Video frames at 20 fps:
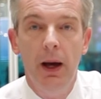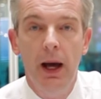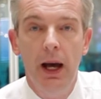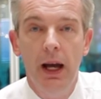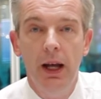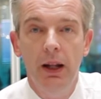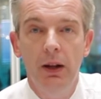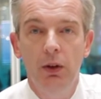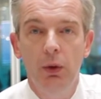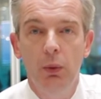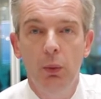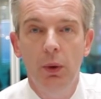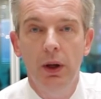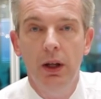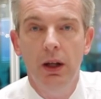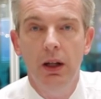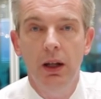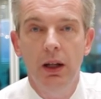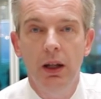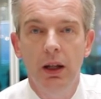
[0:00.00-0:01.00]
and the
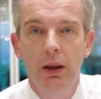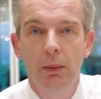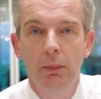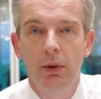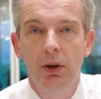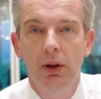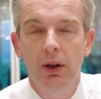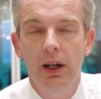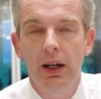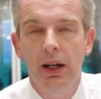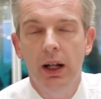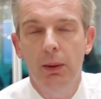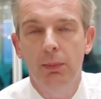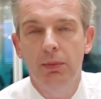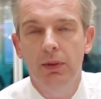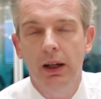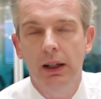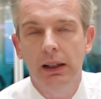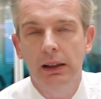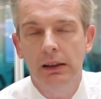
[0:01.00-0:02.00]
weekly market
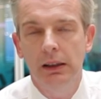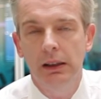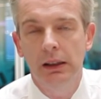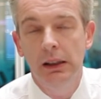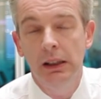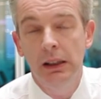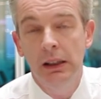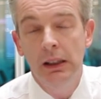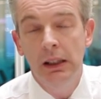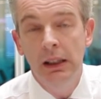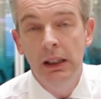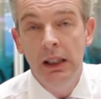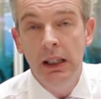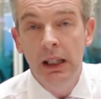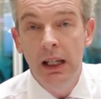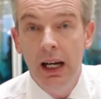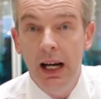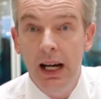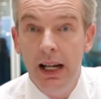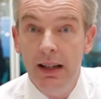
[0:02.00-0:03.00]
update.
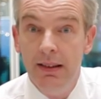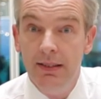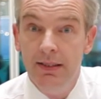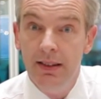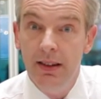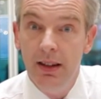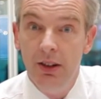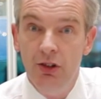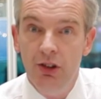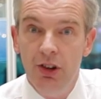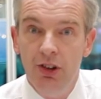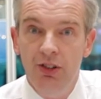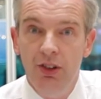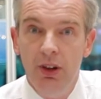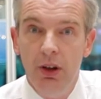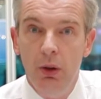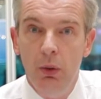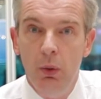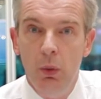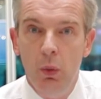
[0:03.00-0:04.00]
And it's an
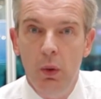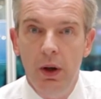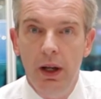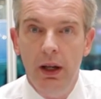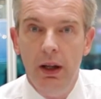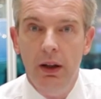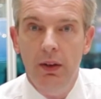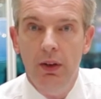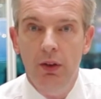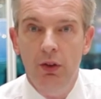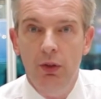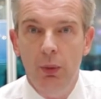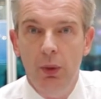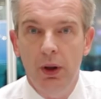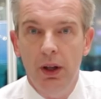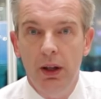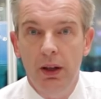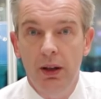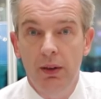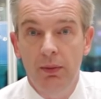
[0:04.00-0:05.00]
interesting week this
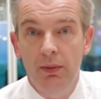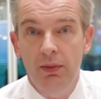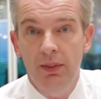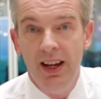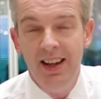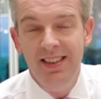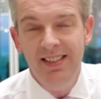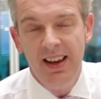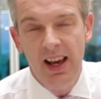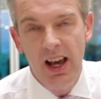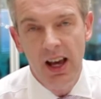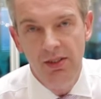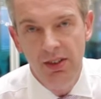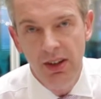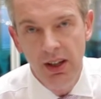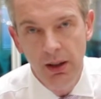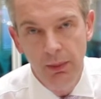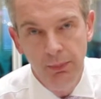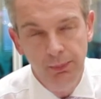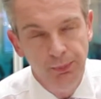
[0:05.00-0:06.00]
week. Data
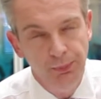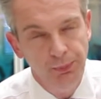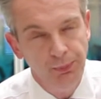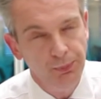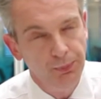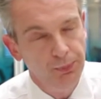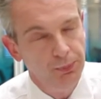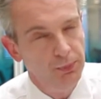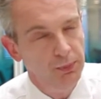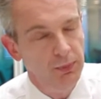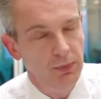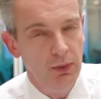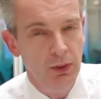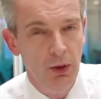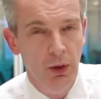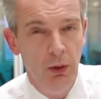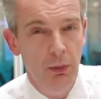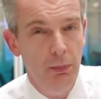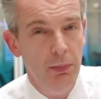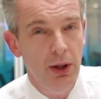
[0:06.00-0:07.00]
heavy
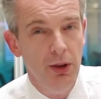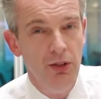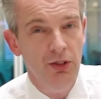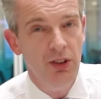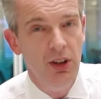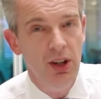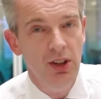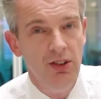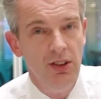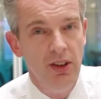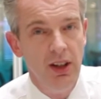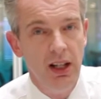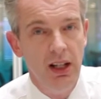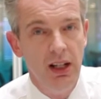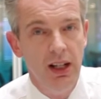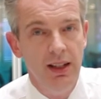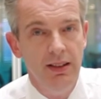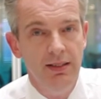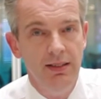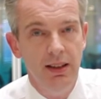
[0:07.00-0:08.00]
on both sides of the
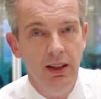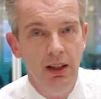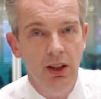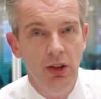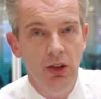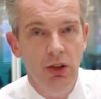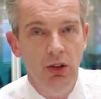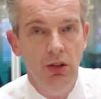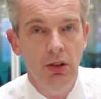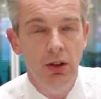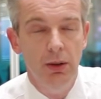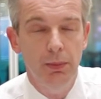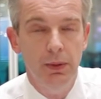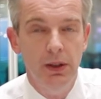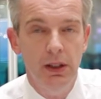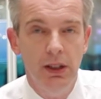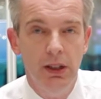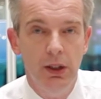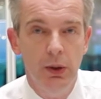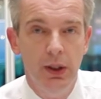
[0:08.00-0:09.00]
Atlantic, Europe,
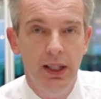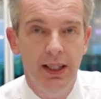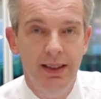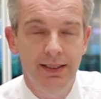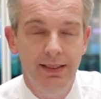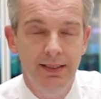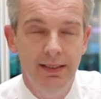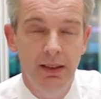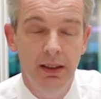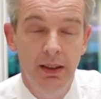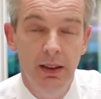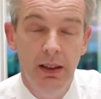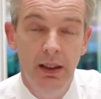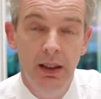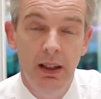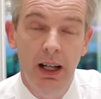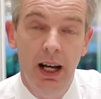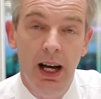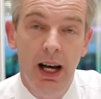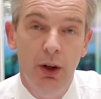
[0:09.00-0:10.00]
the US,
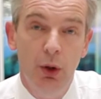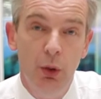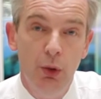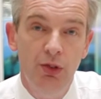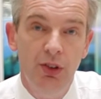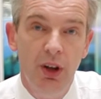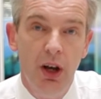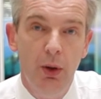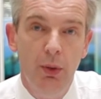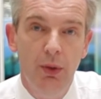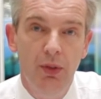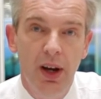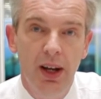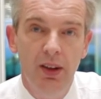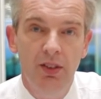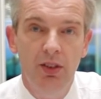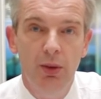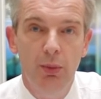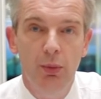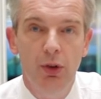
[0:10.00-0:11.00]
and also we've
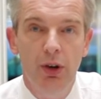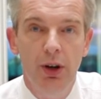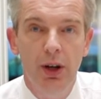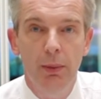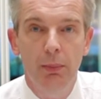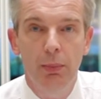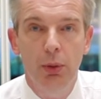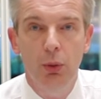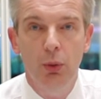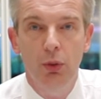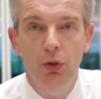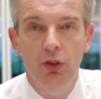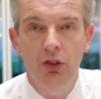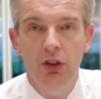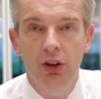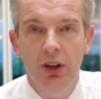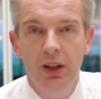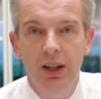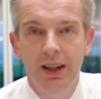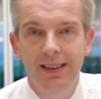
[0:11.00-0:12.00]
had some very important
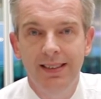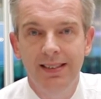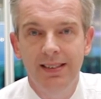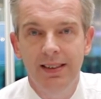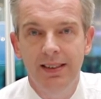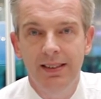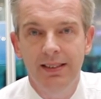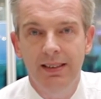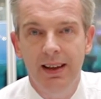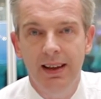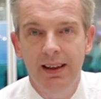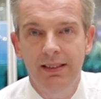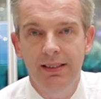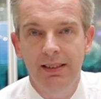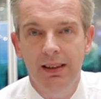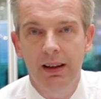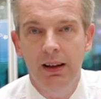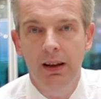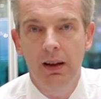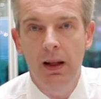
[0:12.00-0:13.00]
Chinese
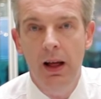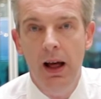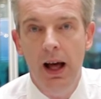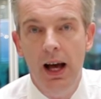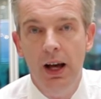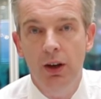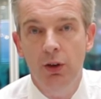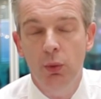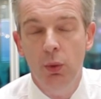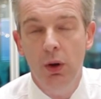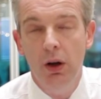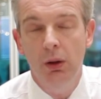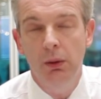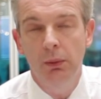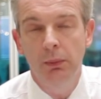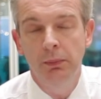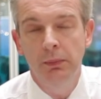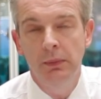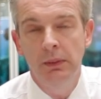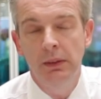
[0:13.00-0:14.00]
data as well.